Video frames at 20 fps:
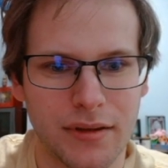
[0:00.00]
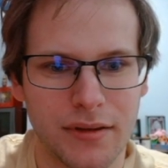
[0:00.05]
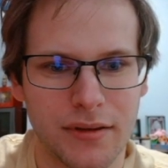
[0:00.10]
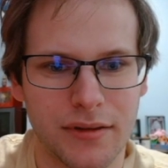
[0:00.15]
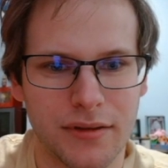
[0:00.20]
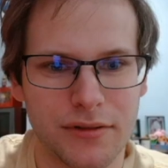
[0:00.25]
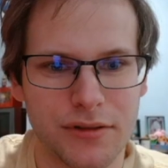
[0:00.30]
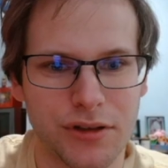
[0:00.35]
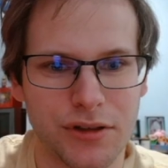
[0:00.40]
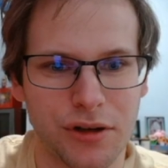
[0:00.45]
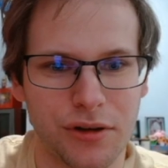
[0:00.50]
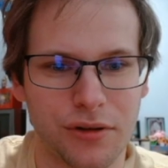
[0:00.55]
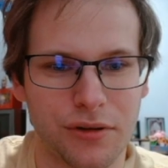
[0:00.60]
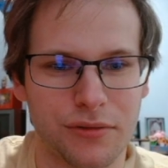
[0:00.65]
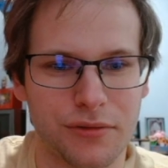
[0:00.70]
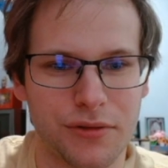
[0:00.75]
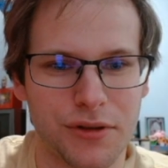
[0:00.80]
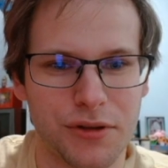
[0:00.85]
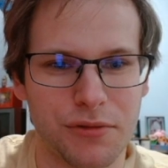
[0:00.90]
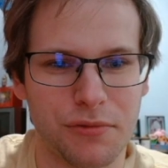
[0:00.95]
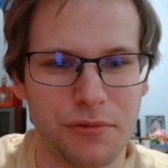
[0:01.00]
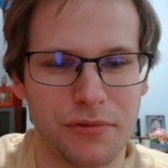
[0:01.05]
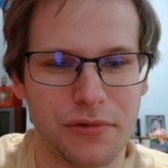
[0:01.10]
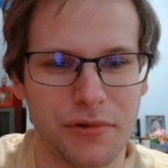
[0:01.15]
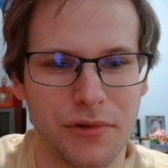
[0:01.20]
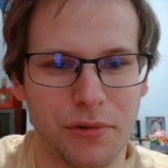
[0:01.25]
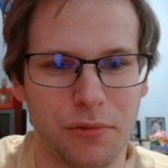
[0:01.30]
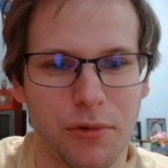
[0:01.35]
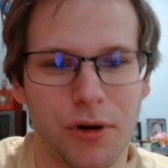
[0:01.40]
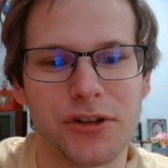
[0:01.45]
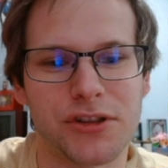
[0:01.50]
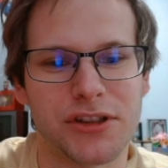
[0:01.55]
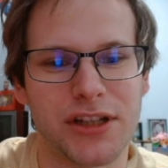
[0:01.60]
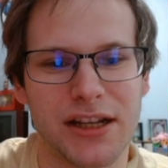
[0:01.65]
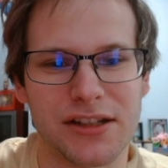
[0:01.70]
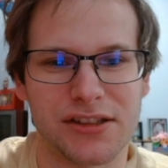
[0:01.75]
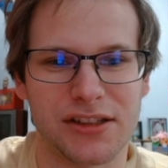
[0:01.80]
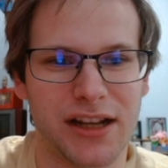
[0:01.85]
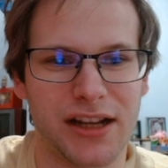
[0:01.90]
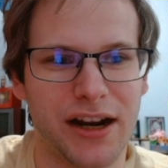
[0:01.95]
So the worst
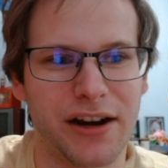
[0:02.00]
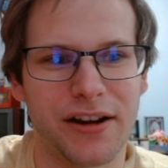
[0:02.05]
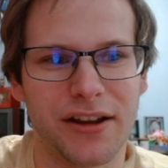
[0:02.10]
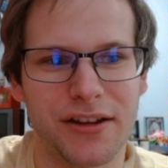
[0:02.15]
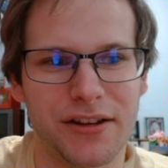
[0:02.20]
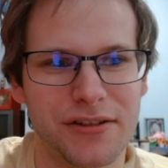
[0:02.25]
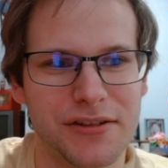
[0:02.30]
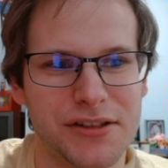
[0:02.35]
case scenario